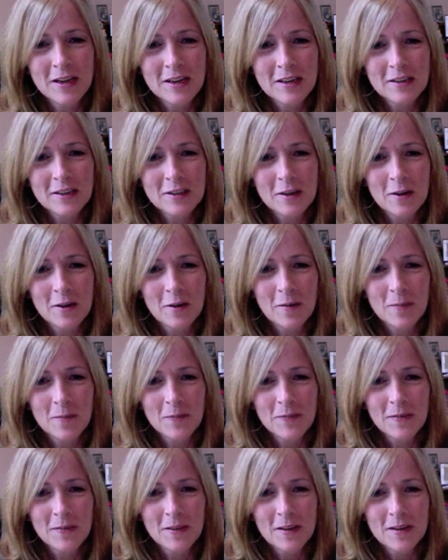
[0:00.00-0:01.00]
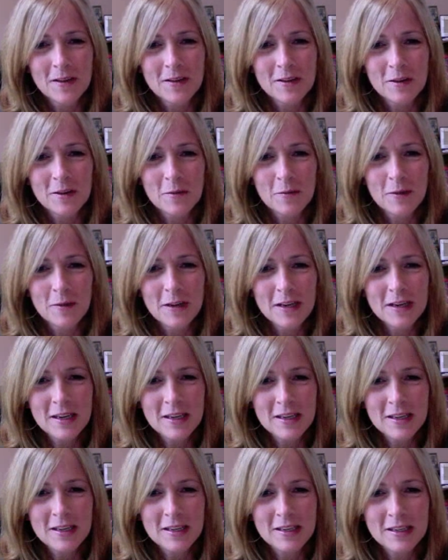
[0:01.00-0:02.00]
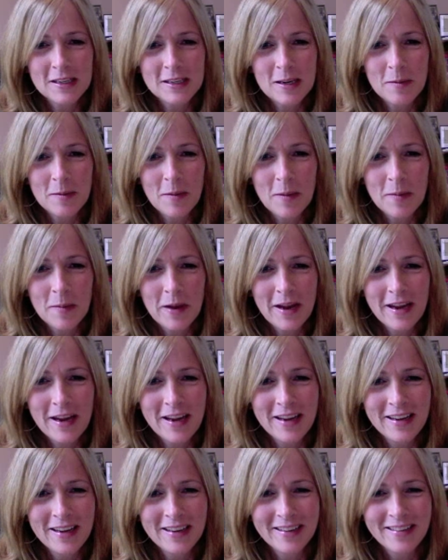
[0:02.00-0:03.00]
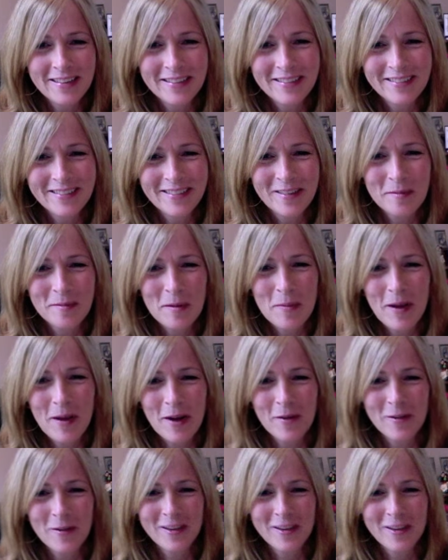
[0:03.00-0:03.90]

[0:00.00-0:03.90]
So, Sophia, say bye-bye. I'll be back with